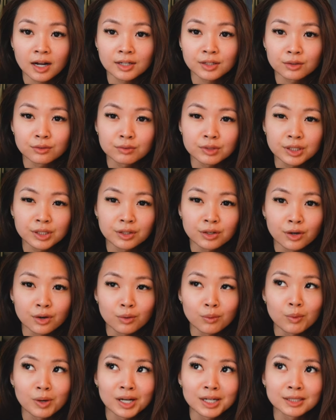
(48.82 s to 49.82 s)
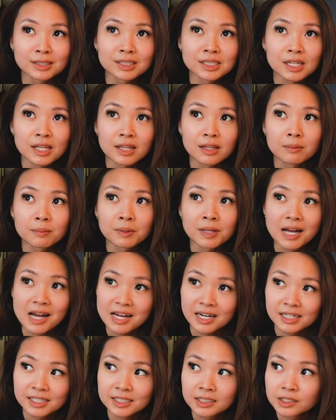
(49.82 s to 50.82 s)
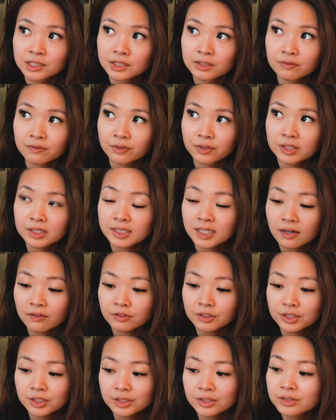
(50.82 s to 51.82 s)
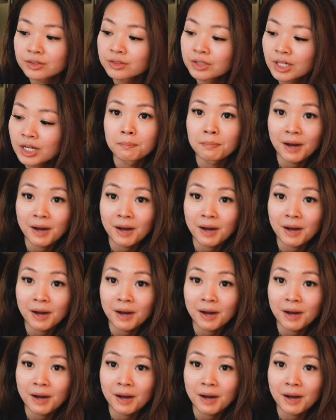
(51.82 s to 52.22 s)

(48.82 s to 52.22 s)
I don't really know what the plan is for this afternoon,